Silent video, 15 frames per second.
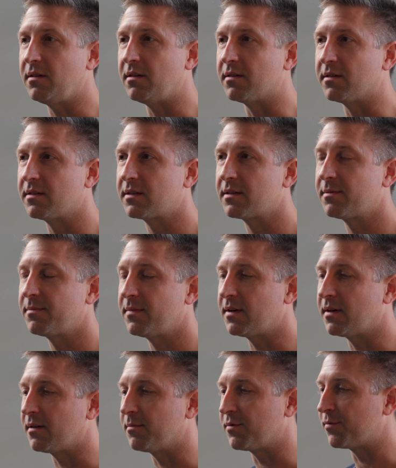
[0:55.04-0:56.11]
years.
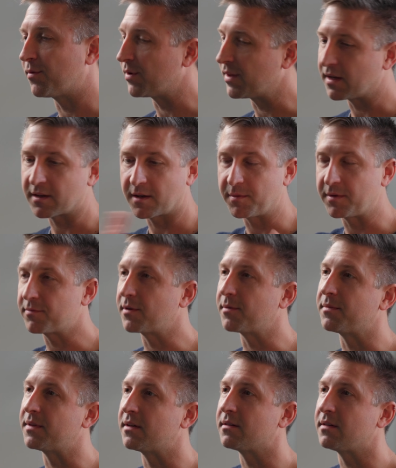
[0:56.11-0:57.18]
Before that, coming
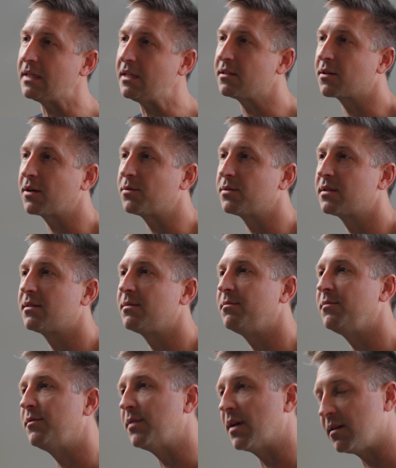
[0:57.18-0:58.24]
from the East Coast,
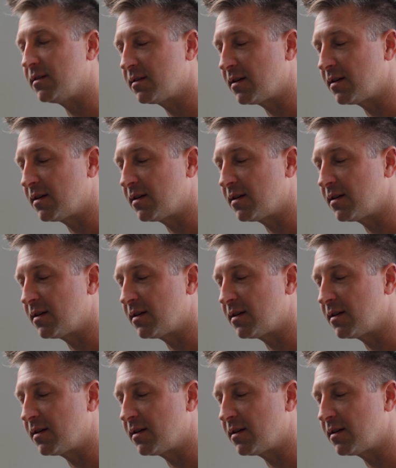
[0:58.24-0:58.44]
United